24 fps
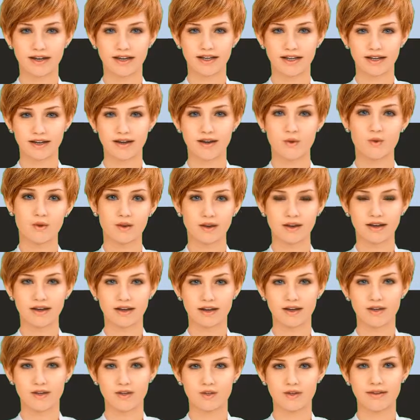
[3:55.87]
is standard
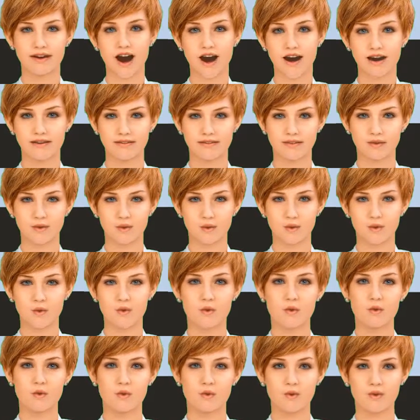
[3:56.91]
edef,
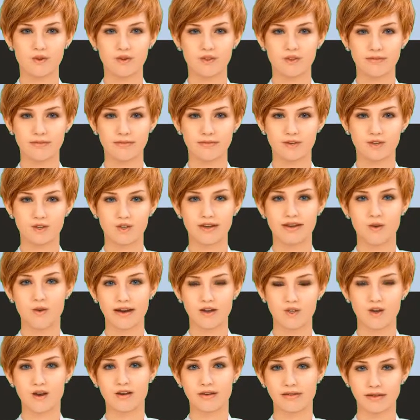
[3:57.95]
name,
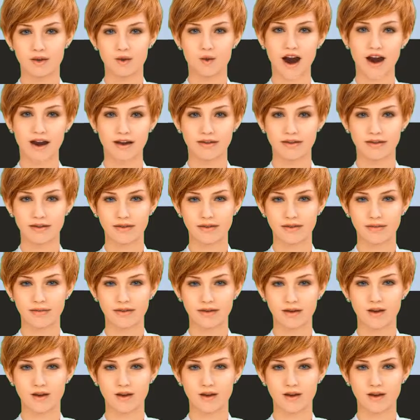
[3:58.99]
central column,